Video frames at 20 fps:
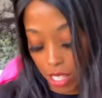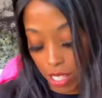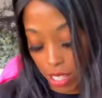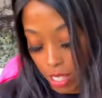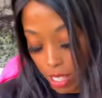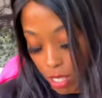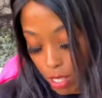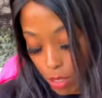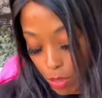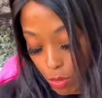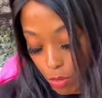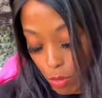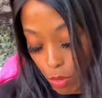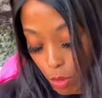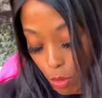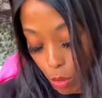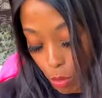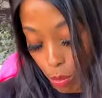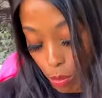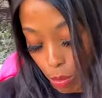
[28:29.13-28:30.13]
In this
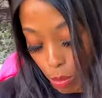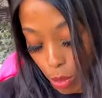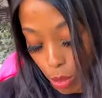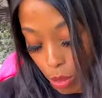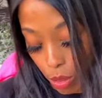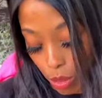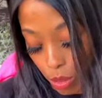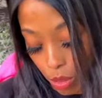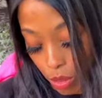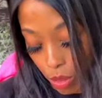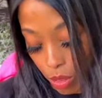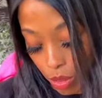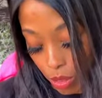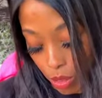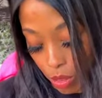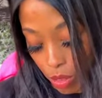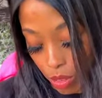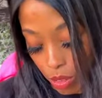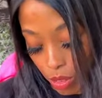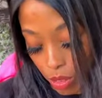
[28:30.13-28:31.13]
full
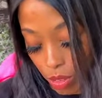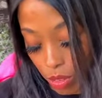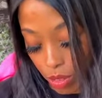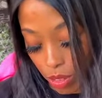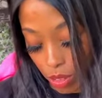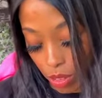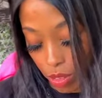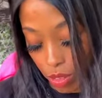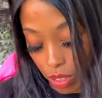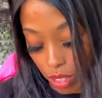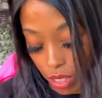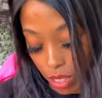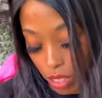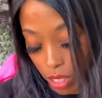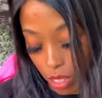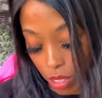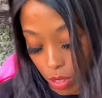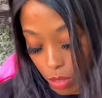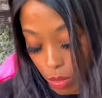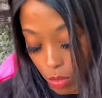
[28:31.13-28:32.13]
moon,
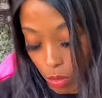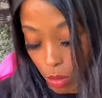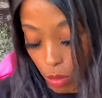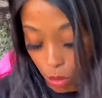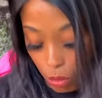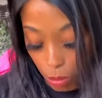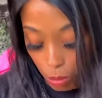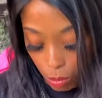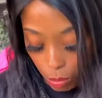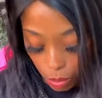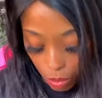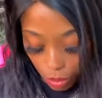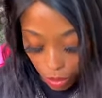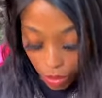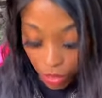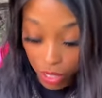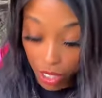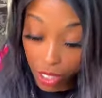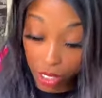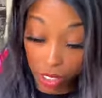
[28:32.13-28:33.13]
in this full
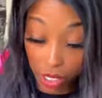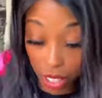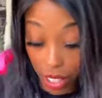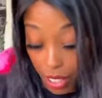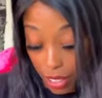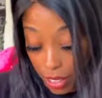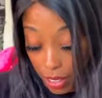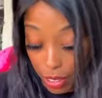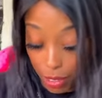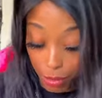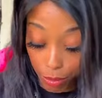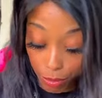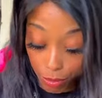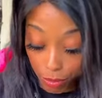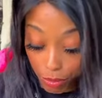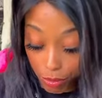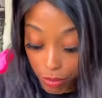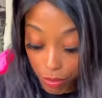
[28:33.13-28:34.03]
moon, I like...